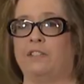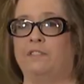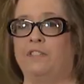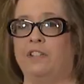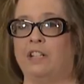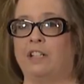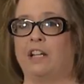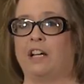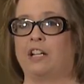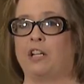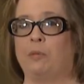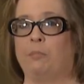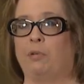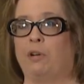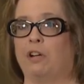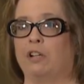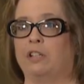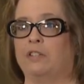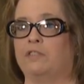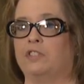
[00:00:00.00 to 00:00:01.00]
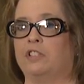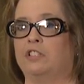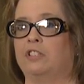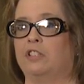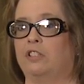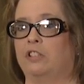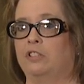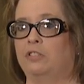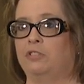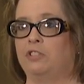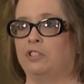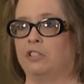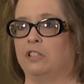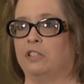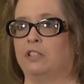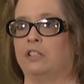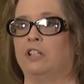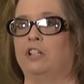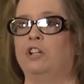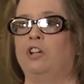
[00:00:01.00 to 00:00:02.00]
I feel like I'm part of a
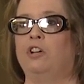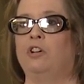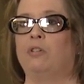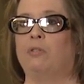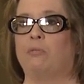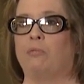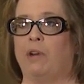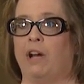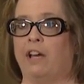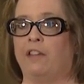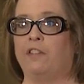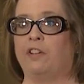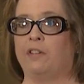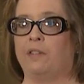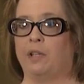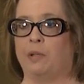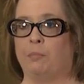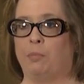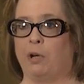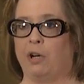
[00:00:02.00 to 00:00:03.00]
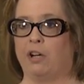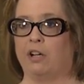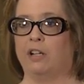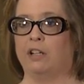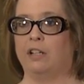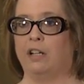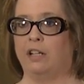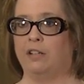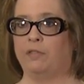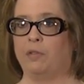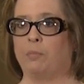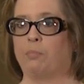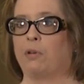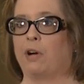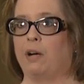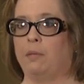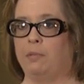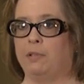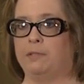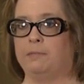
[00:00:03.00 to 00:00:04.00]
solution rather than part of a
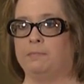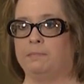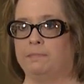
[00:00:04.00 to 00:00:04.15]
problem